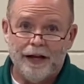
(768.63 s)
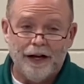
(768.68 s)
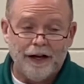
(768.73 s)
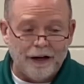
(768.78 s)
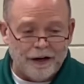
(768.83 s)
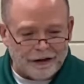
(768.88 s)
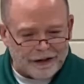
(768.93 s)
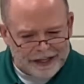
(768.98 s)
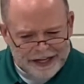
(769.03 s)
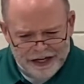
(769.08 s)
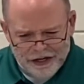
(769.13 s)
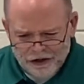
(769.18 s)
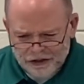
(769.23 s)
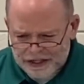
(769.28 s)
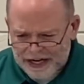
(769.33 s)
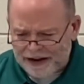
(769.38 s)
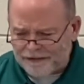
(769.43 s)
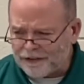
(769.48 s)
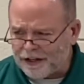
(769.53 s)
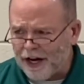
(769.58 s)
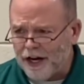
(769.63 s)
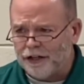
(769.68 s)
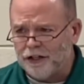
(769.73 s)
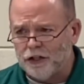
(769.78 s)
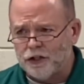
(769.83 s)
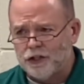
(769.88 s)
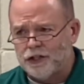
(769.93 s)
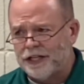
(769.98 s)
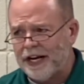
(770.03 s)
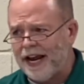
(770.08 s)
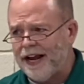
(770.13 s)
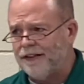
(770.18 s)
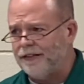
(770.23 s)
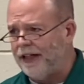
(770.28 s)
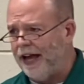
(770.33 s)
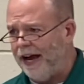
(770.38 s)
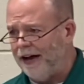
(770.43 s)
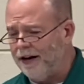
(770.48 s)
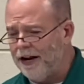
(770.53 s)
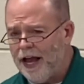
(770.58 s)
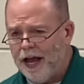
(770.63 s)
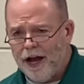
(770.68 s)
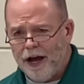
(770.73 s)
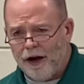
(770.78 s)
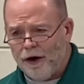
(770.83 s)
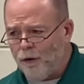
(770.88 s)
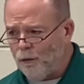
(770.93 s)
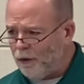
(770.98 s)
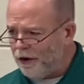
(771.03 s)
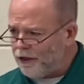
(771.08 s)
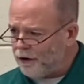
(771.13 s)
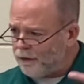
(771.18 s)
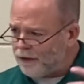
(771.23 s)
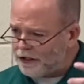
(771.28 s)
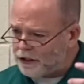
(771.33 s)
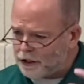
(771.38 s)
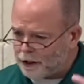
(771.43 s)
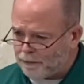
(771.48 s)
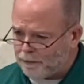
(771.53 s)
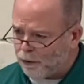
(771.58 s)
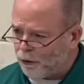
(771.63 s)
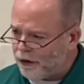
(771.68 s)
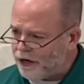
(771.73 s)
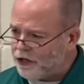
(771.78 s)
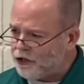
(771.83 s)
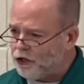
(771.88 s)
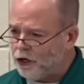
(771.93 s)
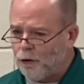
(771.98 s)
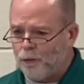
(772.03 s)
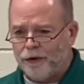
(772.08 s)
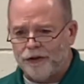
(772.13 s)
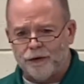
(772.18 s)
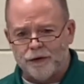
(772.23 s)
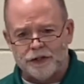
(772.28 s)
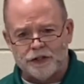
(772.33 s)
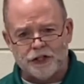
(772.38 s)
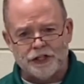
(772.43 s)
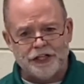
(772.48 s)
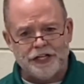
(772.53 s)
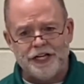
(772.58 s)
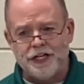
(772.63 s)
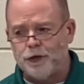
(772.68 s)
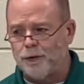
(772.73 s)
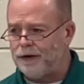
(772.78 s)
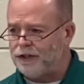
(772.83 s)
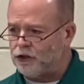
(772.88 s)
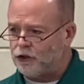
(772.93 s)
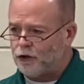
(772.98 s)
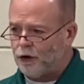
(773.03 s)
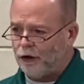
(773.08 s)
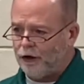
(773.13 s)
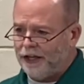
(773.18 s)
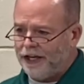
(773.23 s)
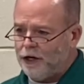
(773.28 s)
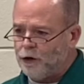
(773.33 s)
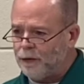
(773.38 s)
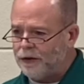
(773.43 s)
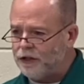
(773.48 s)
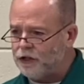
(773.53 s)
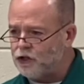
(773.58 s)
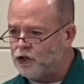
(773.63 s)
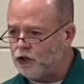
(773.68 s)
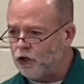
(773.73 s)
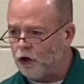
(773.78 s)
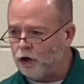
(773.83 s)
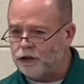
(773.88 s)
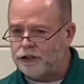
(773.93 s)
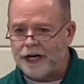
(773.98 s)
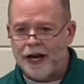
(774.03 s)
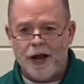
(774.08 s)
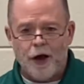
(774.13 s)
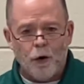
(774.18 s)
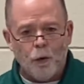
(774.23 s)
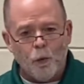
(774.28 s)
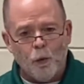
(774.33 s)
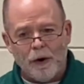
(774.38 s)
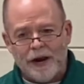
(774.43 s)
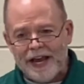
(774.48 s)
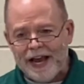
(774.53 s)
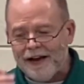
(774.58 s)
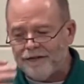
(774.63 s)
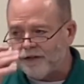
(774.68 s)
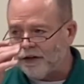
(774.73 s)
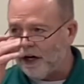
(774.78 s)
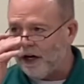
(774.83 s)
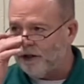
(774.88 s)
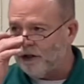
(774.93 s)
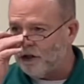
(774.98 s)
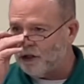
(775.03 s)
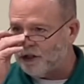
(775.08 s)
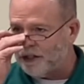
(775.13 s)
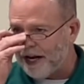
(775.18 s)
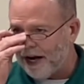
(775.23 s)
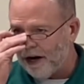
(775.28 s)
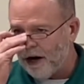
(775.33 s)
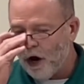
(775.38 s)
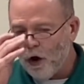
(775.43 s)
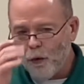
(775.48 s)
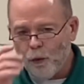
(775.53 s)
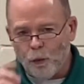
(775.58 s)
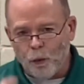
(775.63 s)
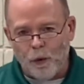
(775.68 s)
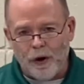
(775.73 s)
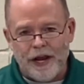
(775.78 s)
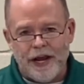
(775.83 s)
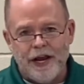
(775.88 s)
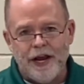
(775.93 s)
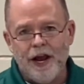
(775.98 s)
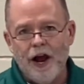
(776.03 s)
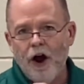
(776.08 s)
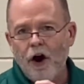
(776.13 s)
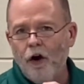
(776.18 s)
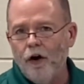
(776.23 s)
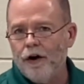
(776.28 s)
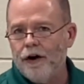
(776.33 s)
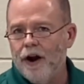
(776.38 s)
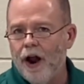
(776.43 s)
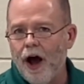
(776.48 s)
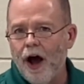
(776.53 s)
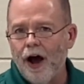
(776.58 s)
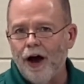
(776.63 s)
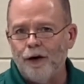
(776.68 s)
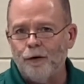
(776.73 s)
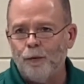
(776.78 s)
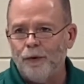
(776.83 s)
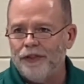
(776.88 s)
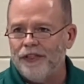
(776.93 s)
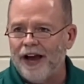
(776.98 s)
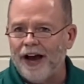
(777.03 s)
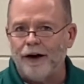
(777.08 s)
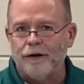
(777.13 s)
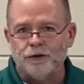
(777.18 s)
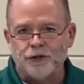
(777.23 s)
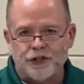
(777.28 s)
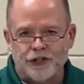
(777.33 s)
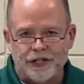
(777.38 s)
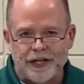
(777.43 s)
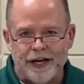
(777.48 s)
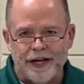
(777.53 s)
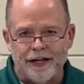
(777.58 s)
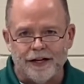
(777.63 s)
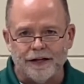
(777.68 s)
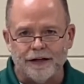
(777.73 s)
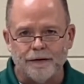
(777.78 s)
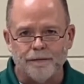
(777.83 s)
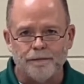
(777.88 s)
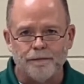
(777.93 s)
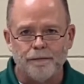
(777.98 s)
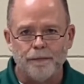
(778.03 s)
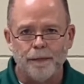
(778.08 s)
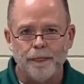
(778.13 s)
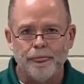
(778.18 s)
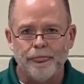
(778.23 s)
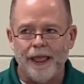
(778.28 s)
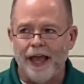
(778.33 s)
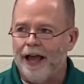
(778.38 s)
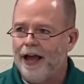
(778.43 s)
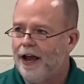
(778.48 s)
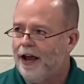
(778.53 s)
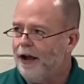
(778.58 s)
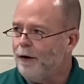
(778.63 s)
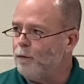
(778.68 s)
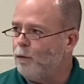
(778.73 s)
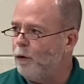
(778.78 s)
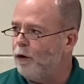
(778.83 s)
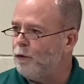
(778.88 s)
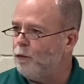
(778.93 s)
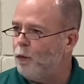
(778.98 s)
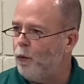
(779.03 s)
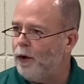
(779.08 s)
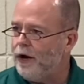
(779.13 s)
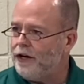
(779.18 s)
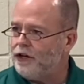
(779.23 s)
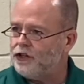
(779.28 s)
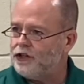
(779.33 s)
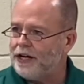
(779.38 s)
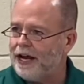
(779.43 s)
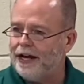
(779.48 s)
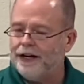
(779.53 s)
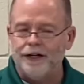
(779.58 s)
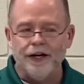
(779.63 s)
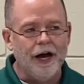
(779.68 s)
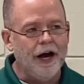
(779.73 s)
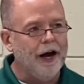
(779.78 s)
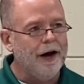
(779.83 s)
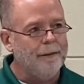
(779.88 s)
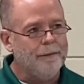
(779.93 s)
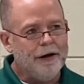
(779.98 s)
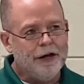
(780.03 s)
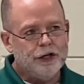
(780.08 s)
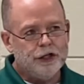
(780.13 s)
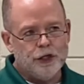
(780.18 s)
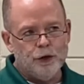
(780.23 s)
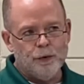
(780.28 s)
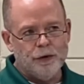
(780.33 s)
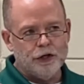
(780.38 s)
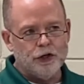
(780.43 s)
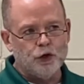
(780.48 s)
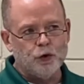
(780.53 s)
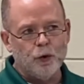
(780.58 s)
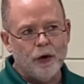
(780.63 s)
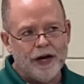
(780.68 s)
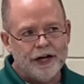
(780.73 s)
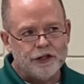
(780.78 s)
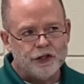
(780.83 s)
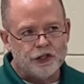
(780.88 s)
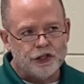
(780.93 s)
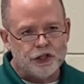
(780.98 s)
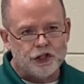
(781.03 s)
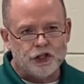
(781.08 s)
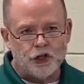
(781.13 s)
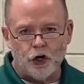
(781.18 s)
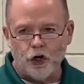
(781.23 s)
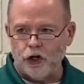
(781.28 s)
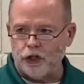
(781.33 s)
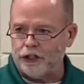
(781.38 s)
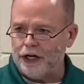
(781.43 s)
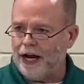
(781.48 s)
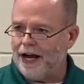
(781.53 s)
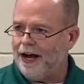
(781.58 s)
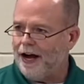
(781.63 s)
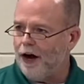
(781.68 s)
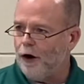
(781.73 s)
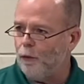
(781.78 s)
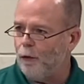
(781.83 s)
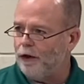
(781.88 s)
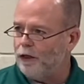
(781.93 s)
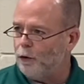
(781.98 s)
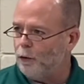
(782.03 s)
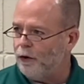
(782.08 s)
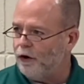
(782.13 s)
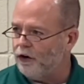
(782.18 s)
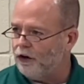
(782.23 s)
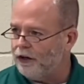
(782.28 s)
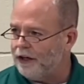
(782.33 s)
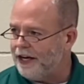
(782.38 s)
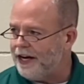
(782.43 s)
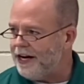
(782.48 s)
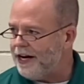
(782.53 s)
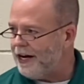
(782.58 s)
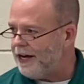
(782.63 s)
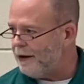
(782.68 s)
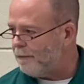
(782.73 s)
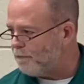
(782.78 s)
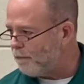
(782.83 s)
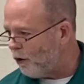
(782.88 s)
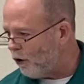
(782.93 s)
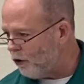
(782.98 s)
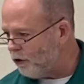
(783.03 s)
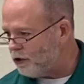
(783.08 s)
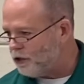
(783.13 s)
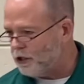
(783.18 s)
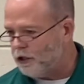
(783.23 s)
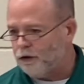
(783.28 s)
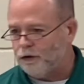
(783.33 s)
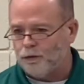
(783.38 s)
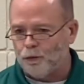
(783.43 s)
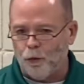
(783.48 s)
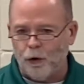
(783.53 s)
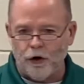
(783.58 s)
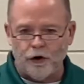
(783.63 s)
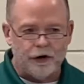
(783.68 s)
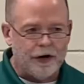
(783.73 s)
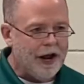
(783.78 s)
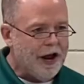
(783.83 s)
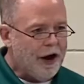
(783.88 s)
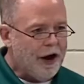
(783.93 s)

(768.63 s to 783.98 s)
Uh, leaders have to understand that. Uh, whether it's a preacher, whether it's a teacher, whether it's a leader in the church, we have to understand we are not without sin. And when we stand up to address the church, uh, whether we're leading in personal work